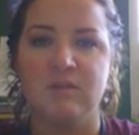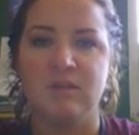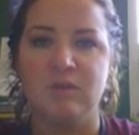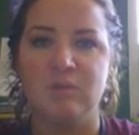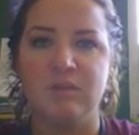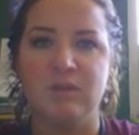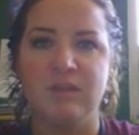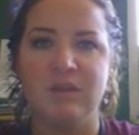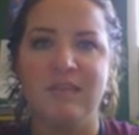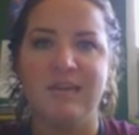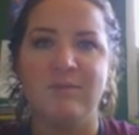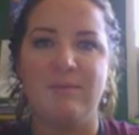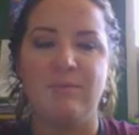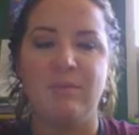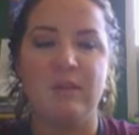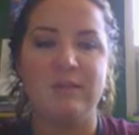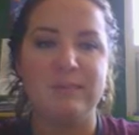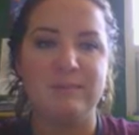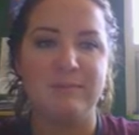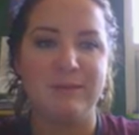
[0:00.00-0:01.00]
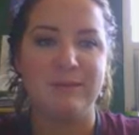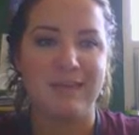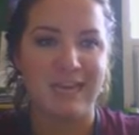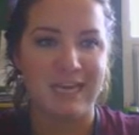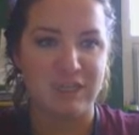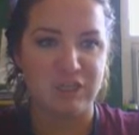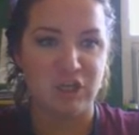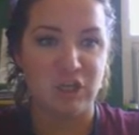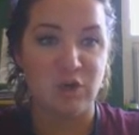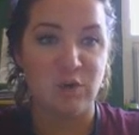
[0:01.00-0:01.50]
So put that
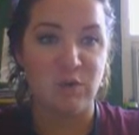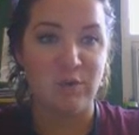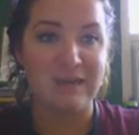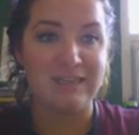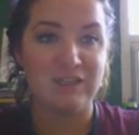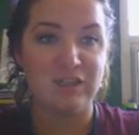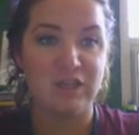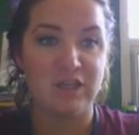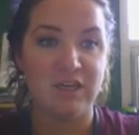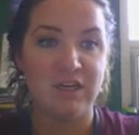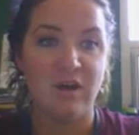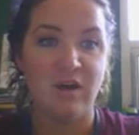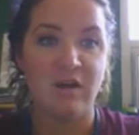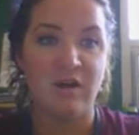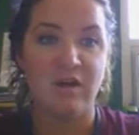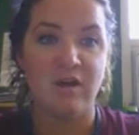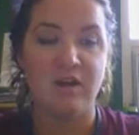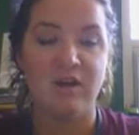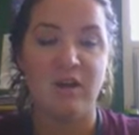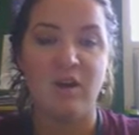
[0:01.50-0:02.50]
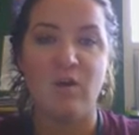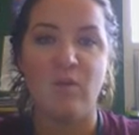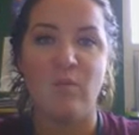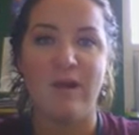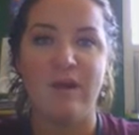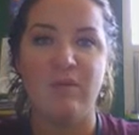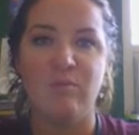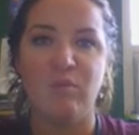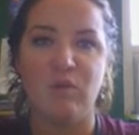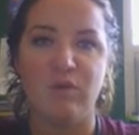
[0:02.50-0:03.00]
multiplication equation on your
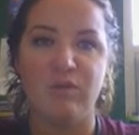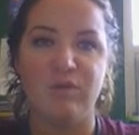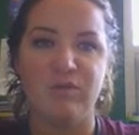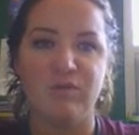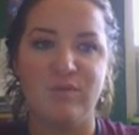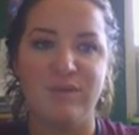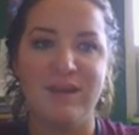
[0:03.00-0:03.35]
whiteboard,